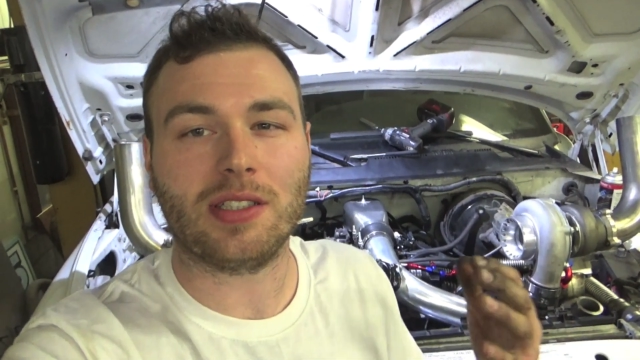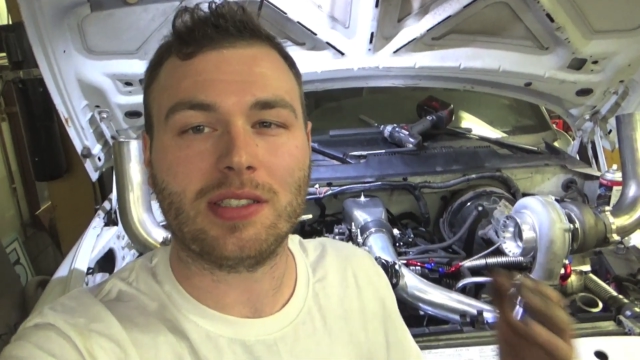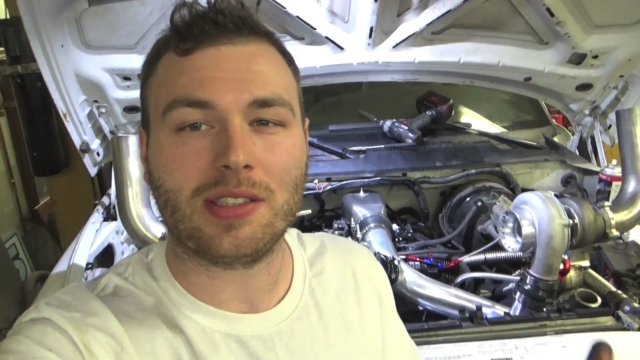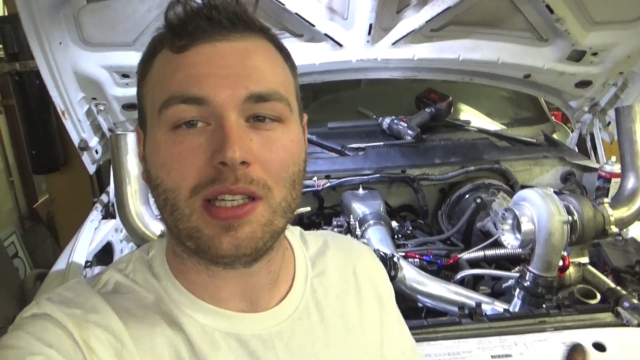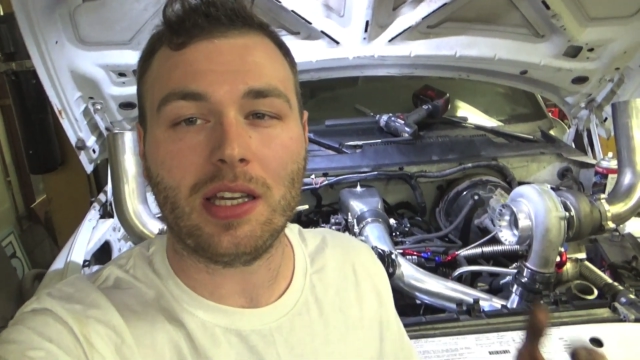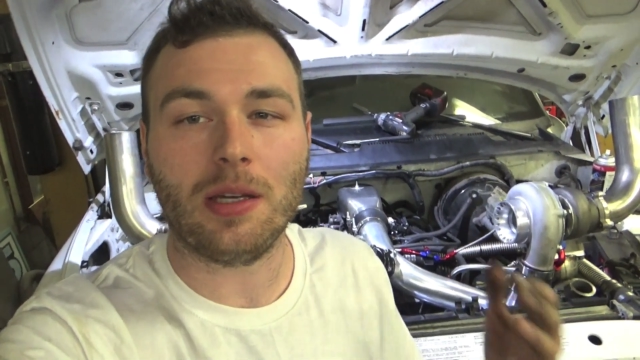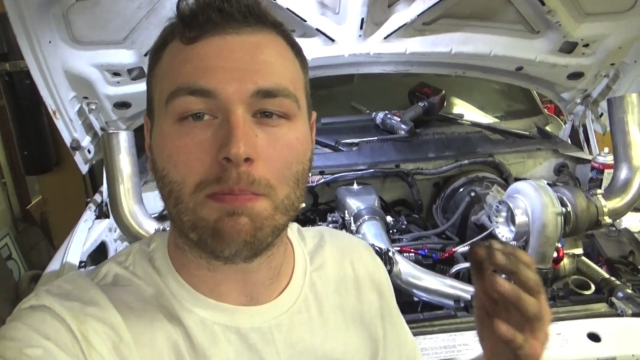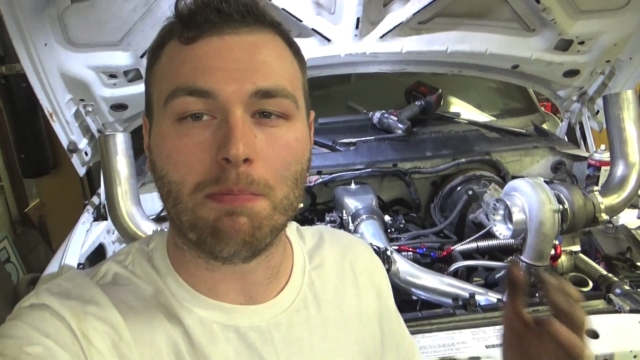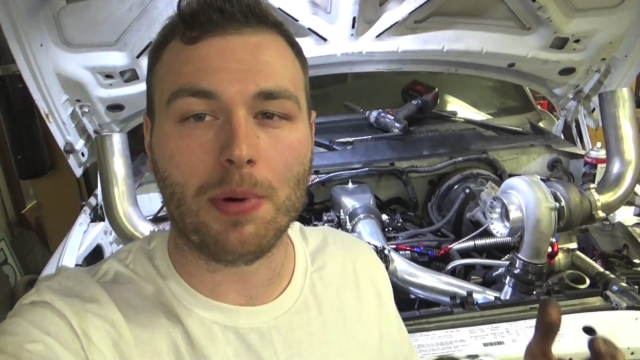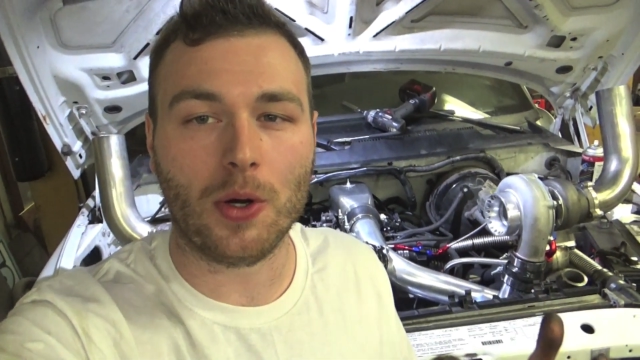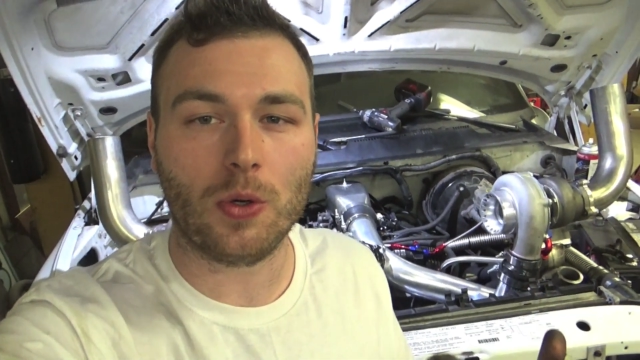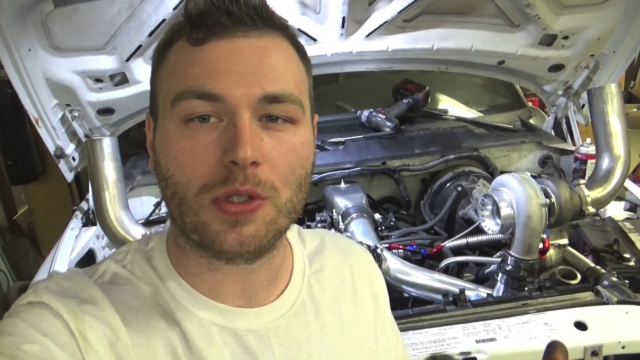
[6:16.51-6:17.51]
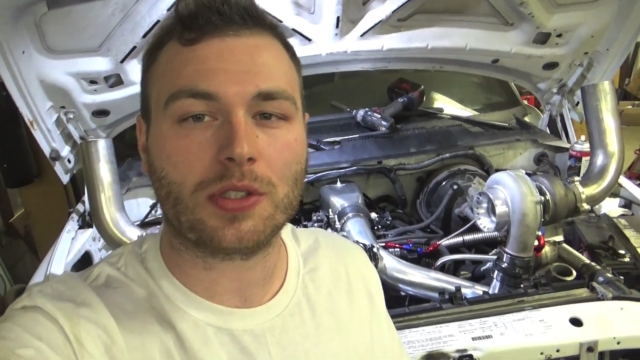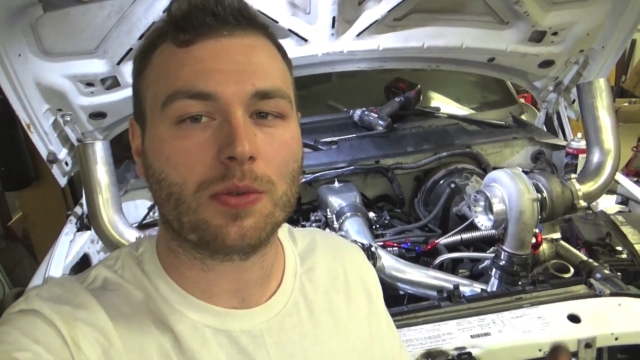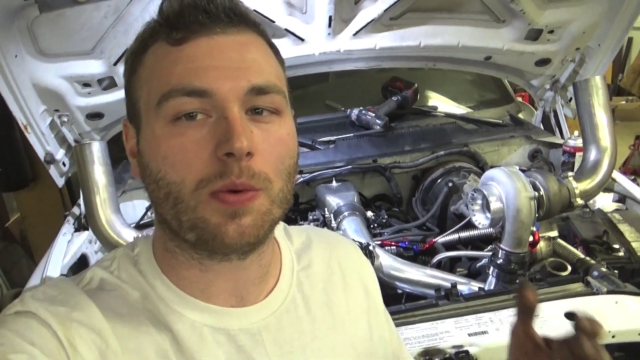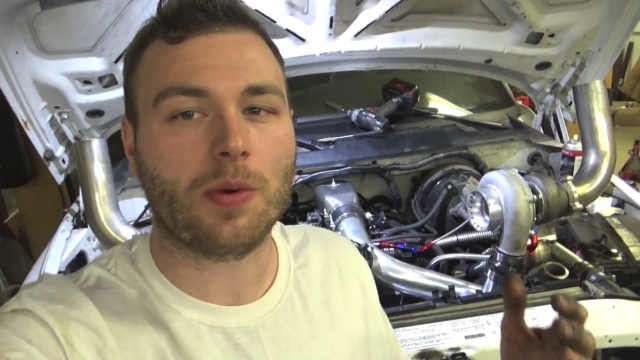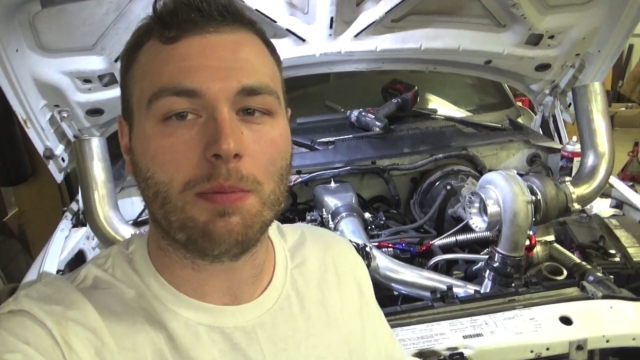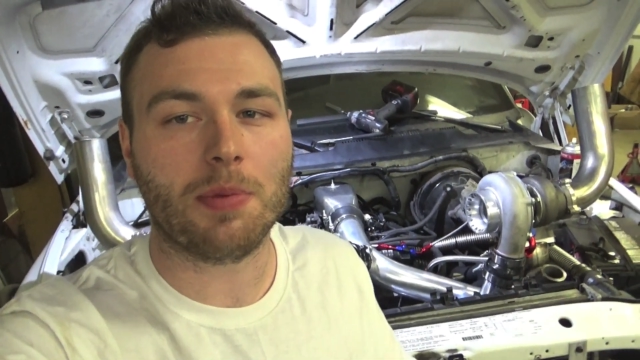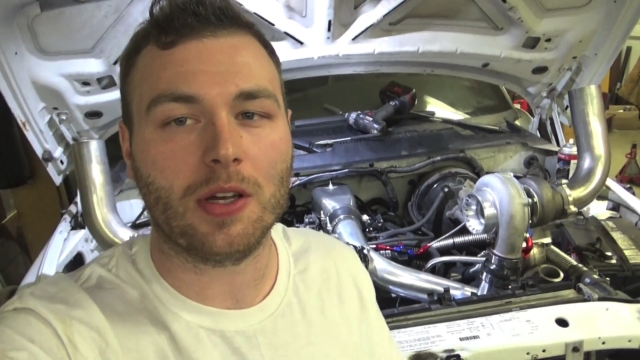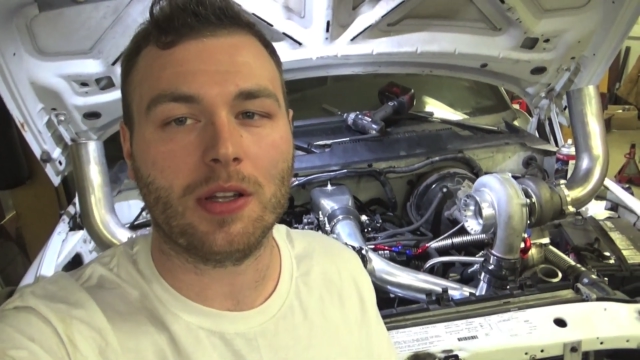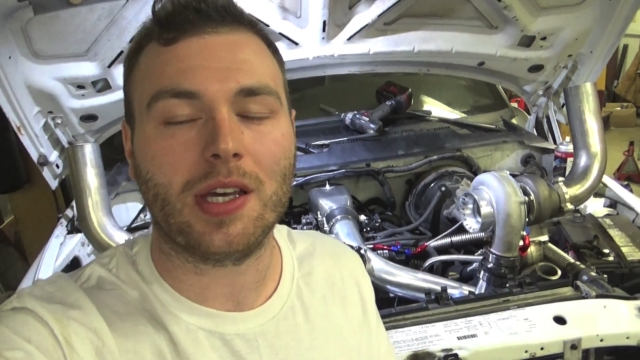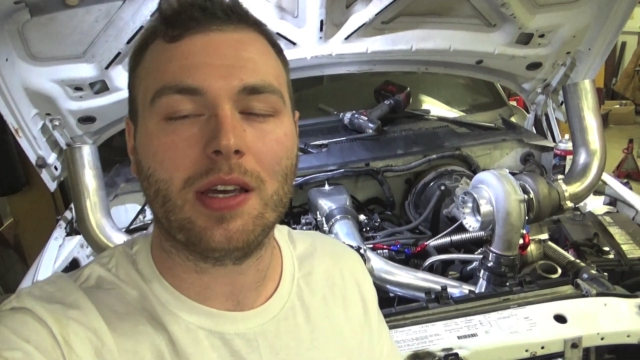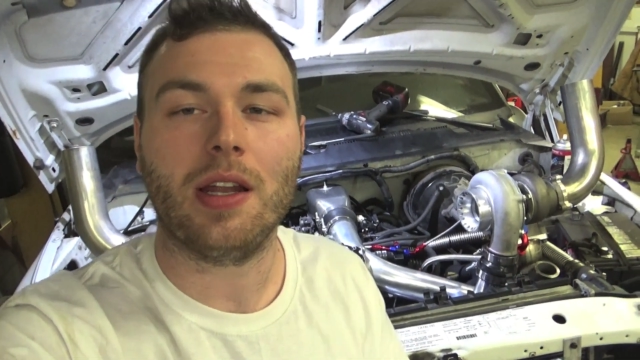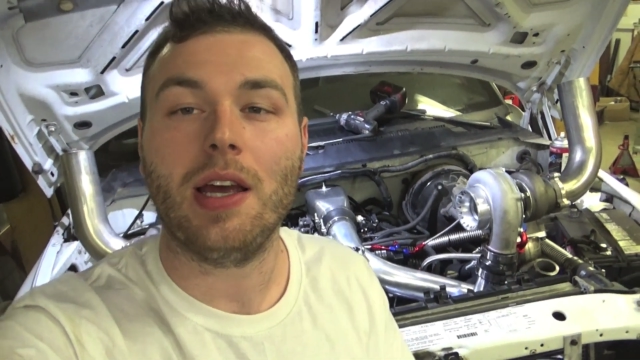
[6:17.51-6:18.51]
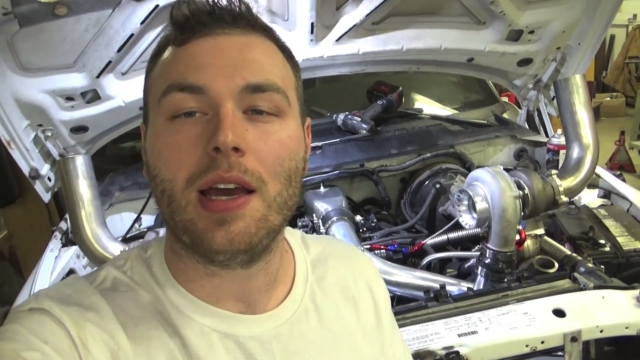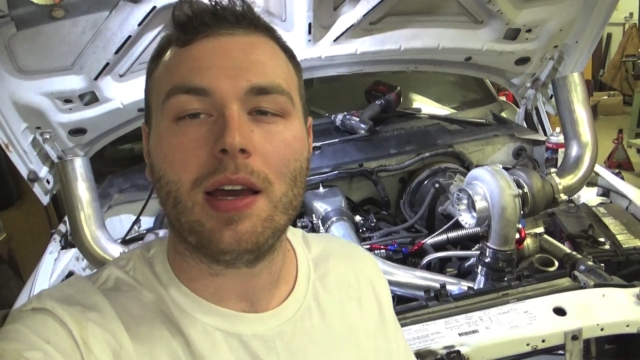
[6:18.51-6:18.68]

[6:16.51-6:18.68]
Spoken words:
see boost when we build it,